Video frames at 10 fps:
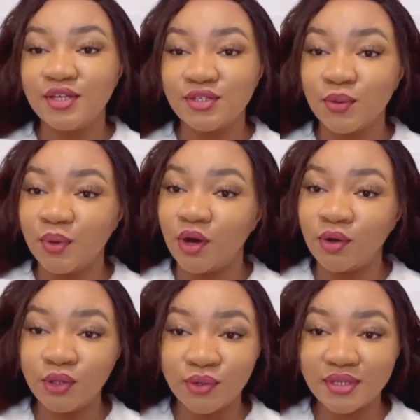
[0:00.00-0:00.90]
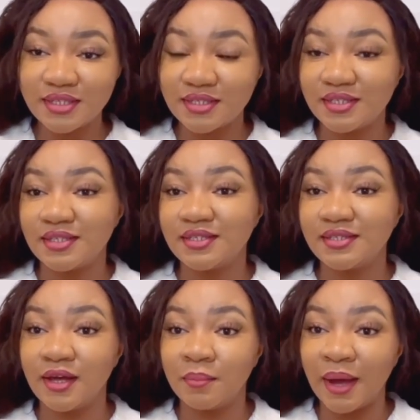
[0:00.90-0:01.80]
So we all know this
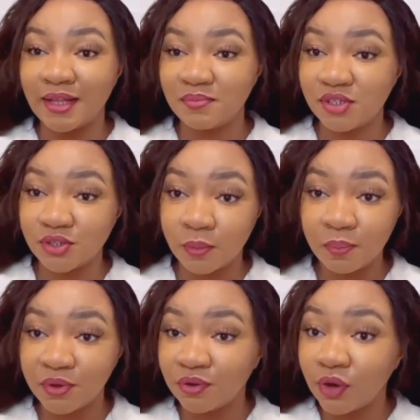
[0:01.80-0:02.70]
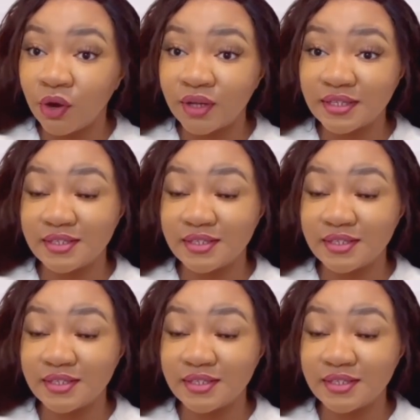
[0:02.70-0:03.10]
is admission period.